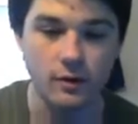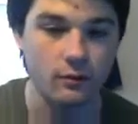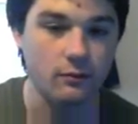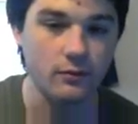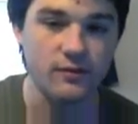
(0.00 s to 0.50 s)
You
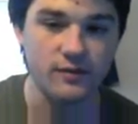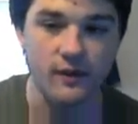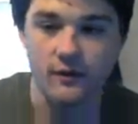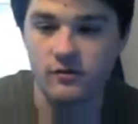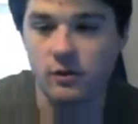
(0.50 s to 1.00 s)
know,
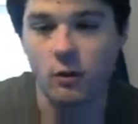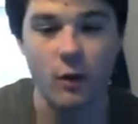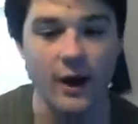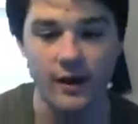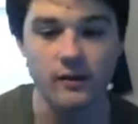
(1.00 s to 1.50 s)
show
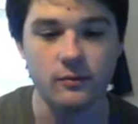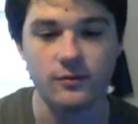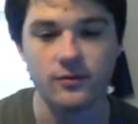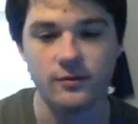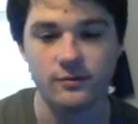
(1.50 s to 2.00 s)
why he
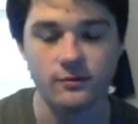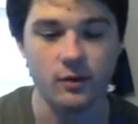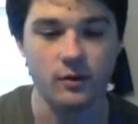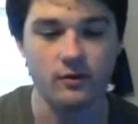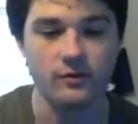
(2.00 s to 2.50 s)
was,
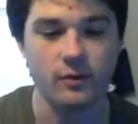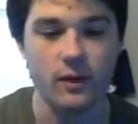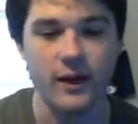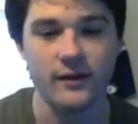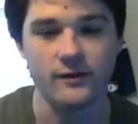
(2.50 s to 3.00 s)
you know,
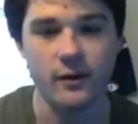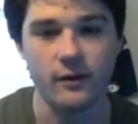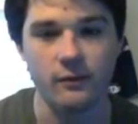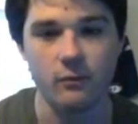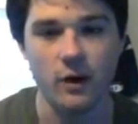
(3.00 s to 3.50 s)
so highly
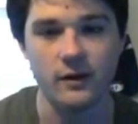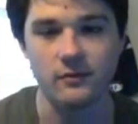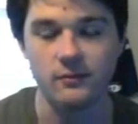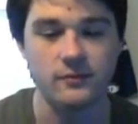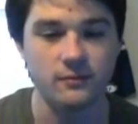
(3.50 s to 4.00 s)
touted, and why
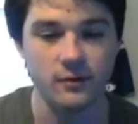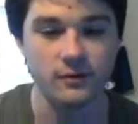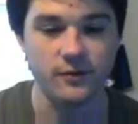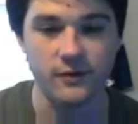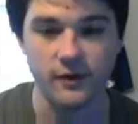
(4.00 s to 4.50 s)
he was, you
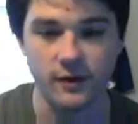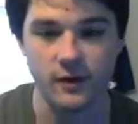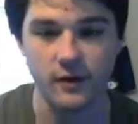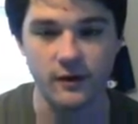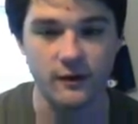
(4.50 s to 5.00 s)
know, Sid the
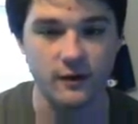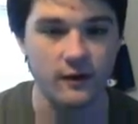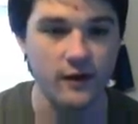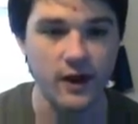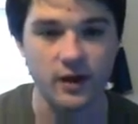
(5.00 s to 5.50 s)
Kid
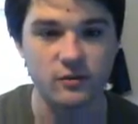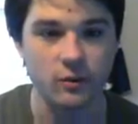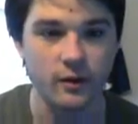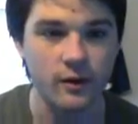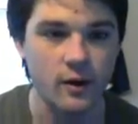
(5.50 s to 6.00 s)
and the next
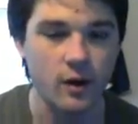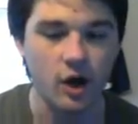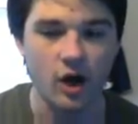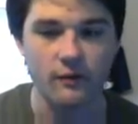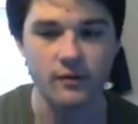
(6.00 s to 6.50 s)
one.
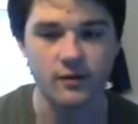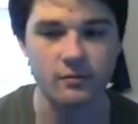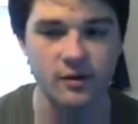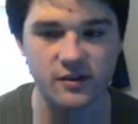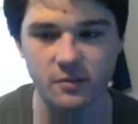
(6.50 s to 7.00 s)

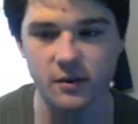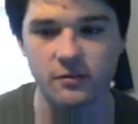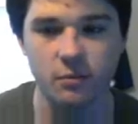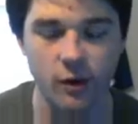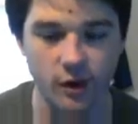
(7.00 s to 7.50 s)
Obviously,
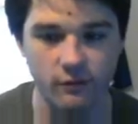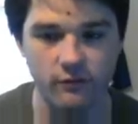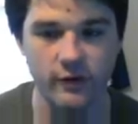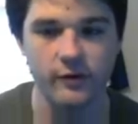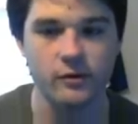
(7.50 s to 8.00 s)
Pittsburgh's playoff
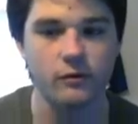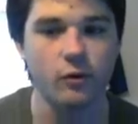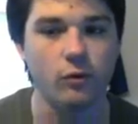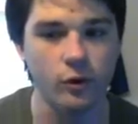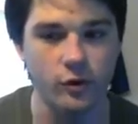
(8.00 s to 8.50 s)
failures
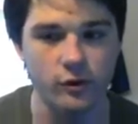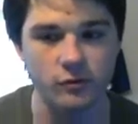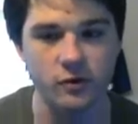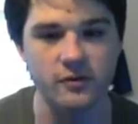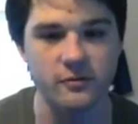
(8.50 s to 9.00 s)
don't look good in
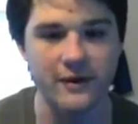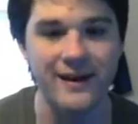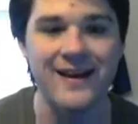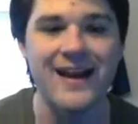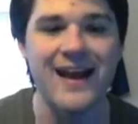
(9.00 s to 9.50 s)
his
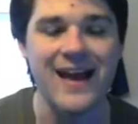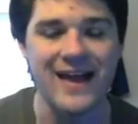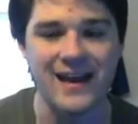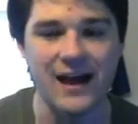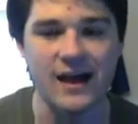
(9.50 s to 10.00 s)
resume,
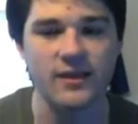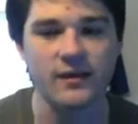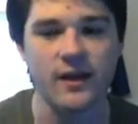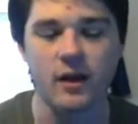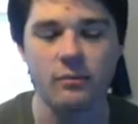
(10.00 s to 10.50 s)
and I
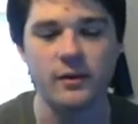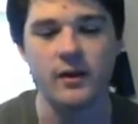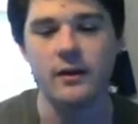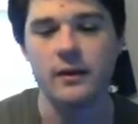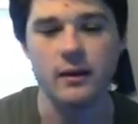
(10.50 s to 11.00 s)
think that'll
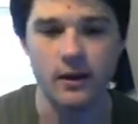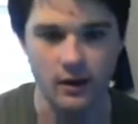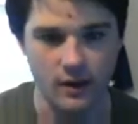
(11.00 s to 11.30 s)
be